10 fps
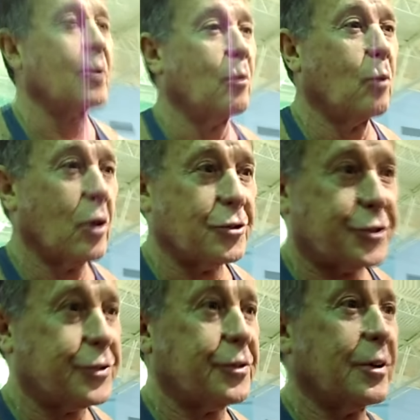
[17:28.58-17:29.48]
a
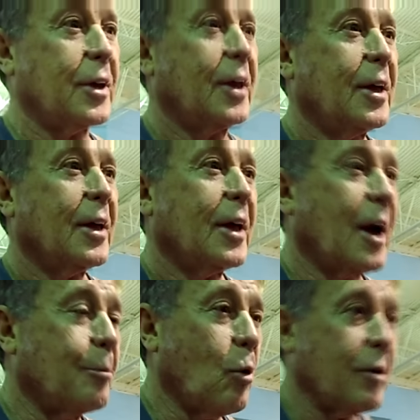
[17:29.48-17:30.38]
worse,
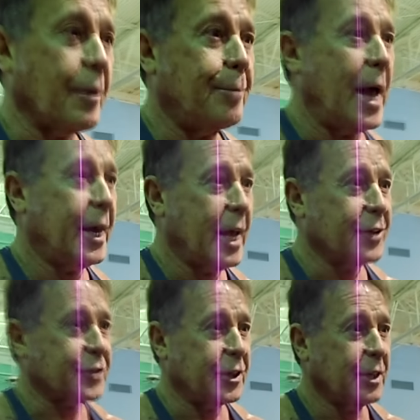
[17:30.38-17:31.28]
a more of a
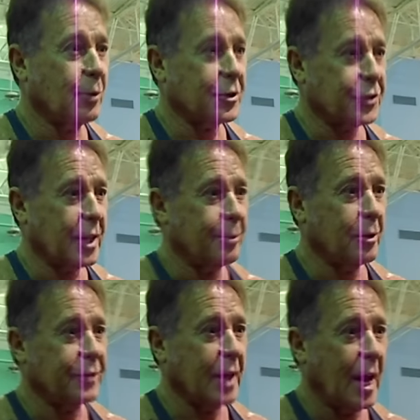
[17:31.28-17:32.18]
badass than he was in that
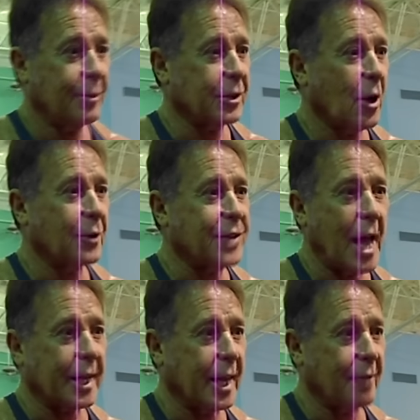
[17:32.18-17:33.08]
movie. I would go
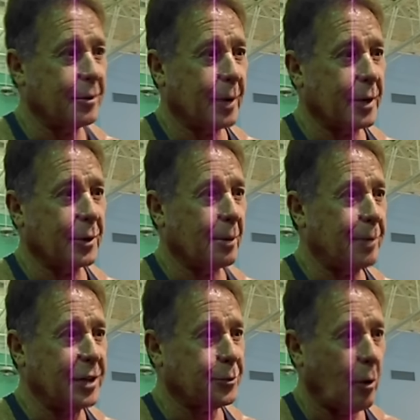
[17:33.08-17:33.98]
attacking everybody with a
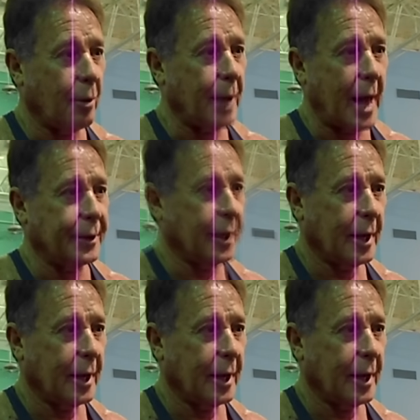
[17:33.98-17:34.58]
baseball bat.